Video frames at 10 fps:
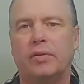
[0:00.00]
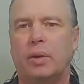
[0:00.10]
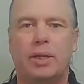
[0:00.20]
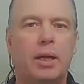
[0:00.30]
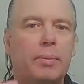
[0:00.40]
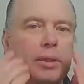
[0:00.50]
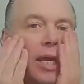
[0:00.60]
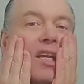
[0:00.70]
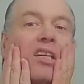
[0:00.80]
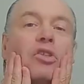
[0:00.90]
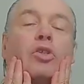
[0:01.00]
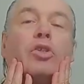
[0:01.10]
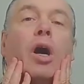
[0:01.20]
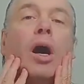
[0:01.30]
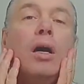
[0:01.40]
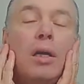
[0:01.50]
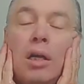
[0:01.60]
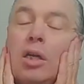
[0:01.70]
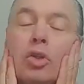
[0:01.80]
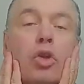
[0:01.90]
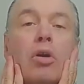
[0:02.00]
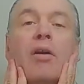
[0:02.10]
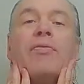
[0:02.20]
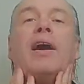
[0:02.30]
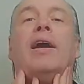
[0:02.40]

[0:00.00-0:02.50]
And number 10, as you saw, took off that